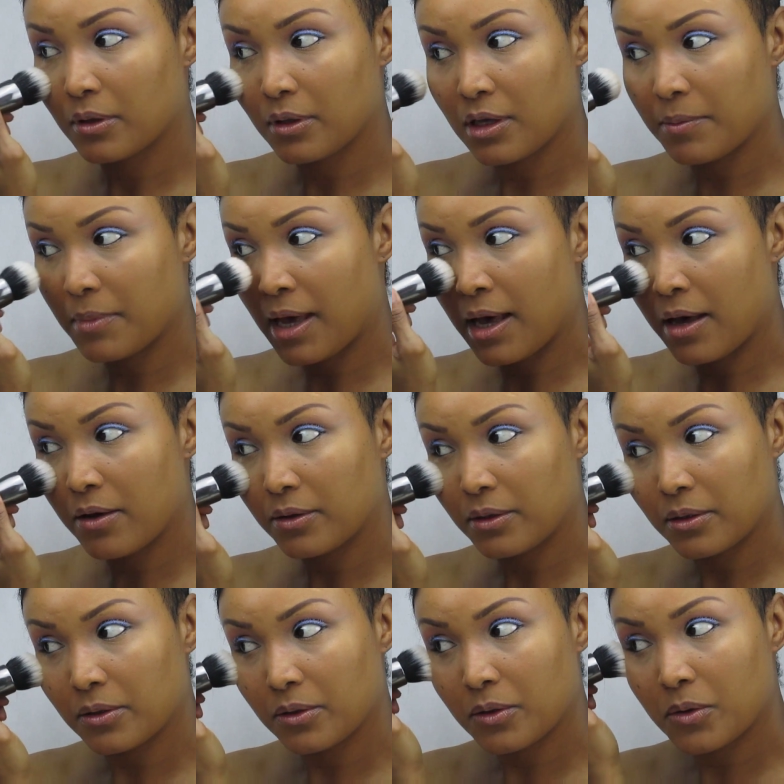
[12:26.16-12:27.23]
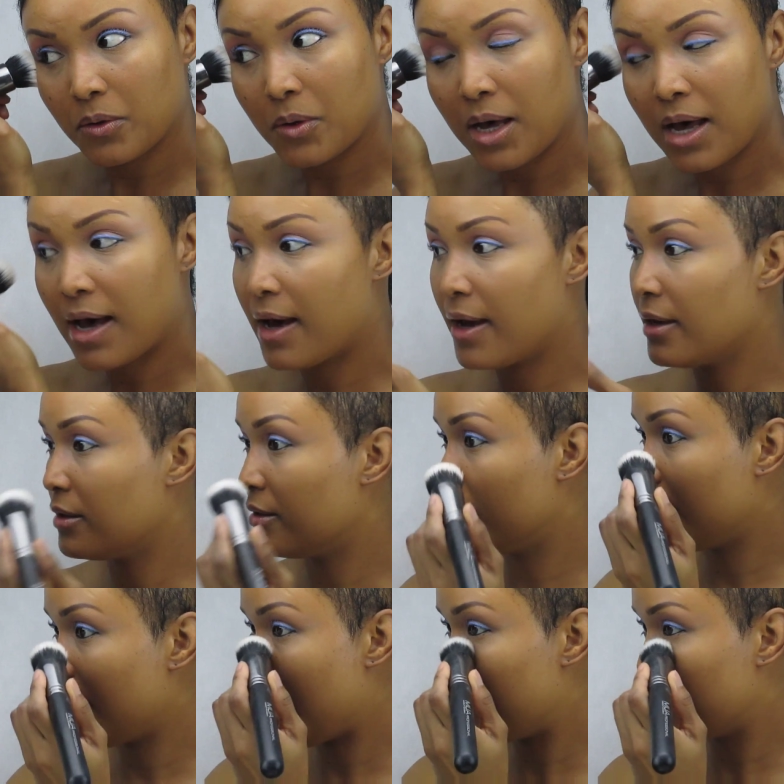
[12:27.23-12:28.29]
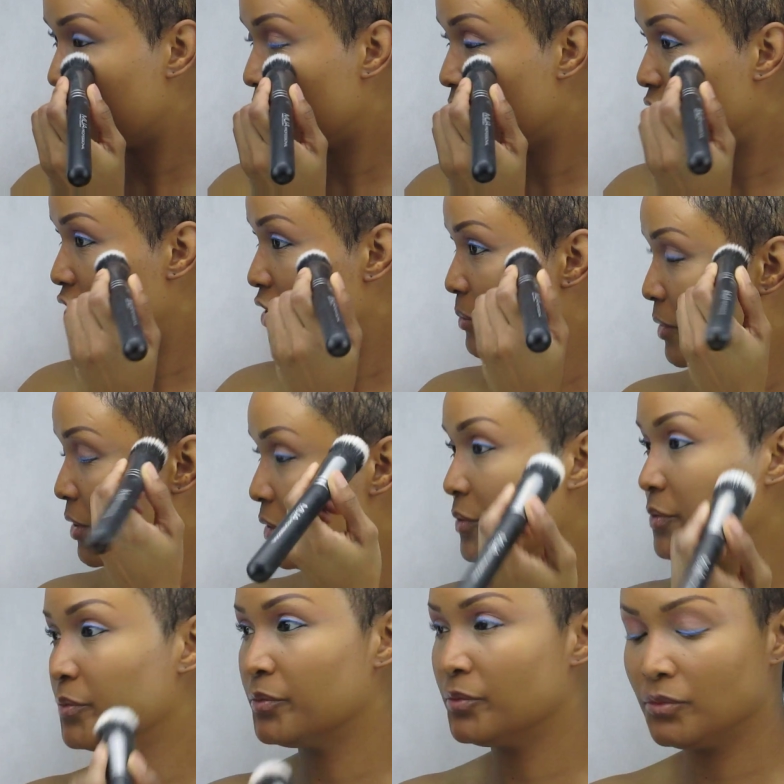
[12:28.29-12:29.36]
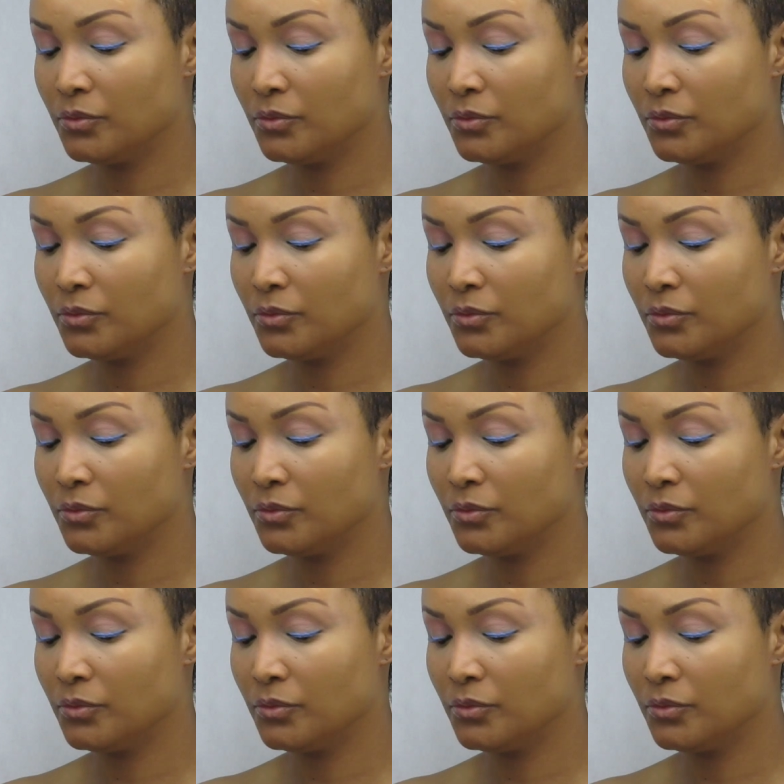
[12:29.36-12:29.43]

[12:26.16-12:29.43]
Come out, go high with the apples of the cheekbone.